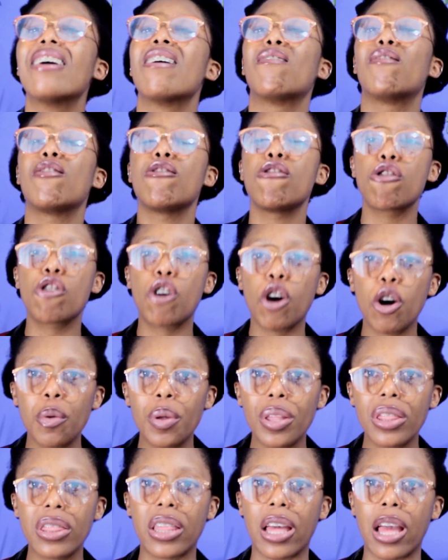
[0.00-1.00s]
When you go
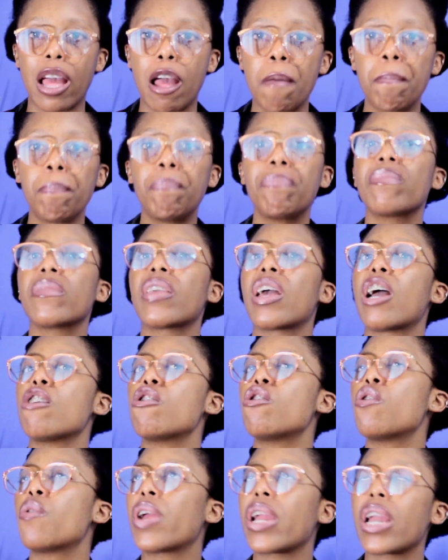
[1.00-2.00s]
in there,
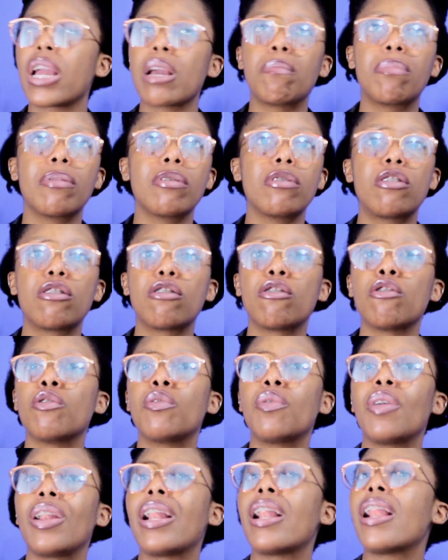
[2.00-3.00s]
you're able
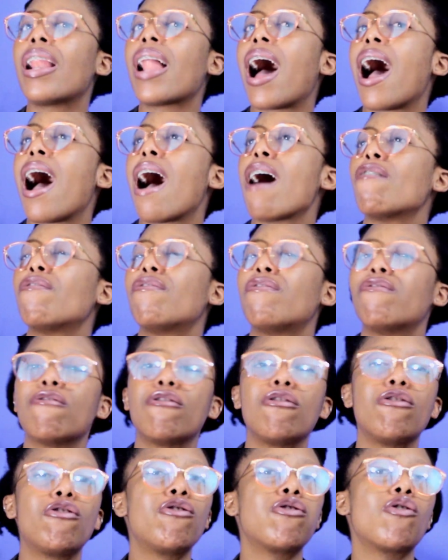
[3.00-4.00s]
to laugh
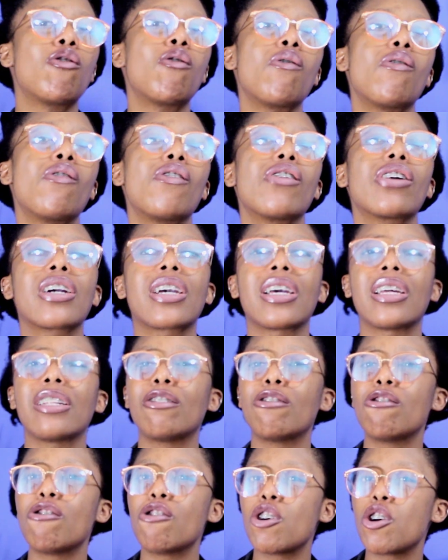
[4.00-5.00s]
and talk
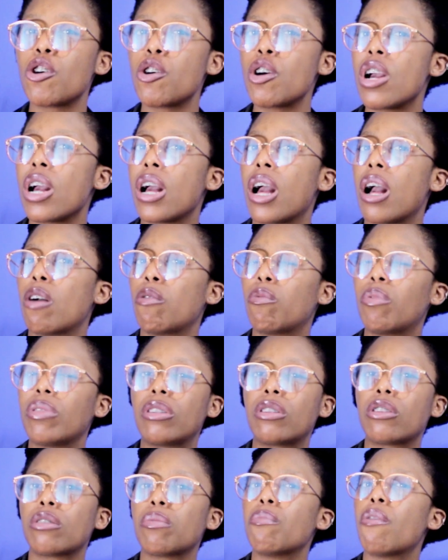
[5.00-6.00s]
and, you know,
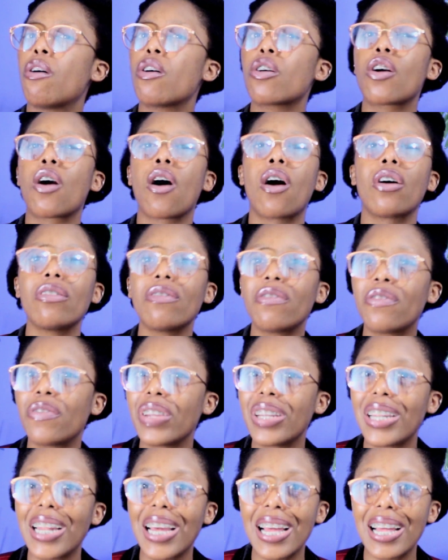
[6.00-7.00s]
with some more
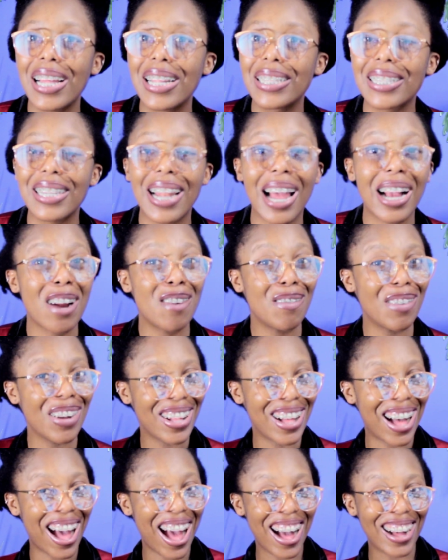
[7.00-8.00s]
confidence, like a
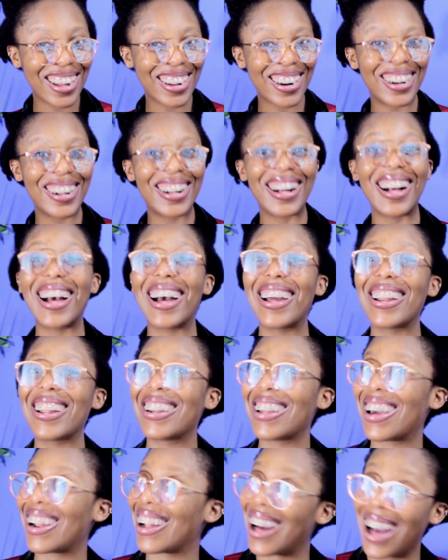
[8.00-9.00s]
real hot girl,
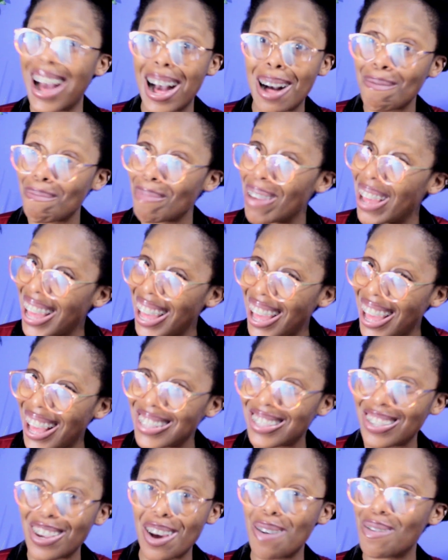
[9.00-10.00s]
honey, not a hot
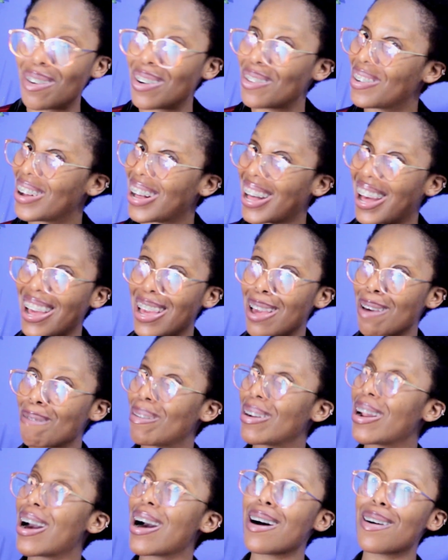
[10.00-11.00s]
mess. You don't want to walk out
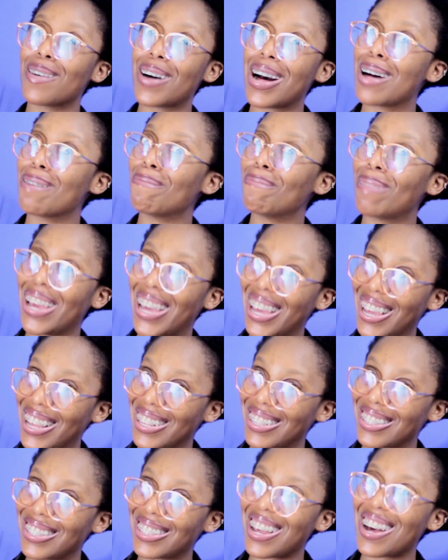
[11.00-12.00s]
here in a whole hot
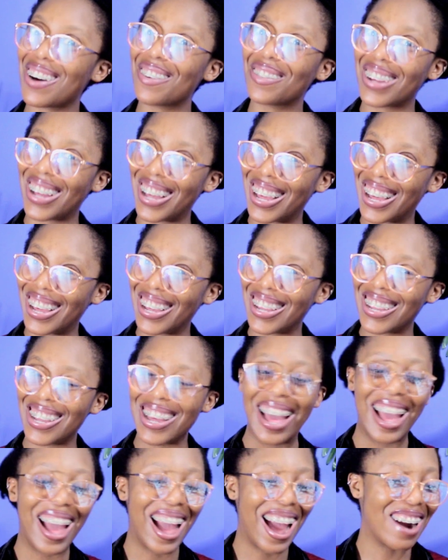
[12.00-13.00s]
mess,
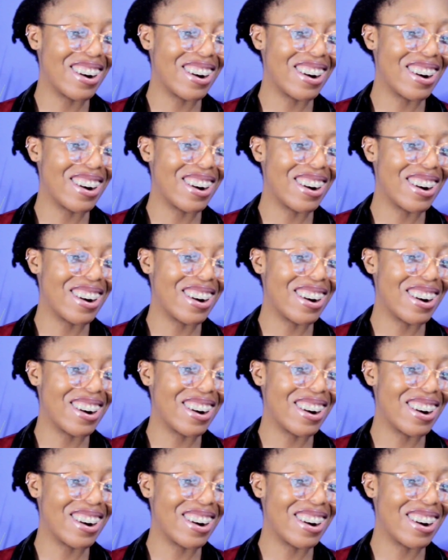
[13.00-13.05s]
okay?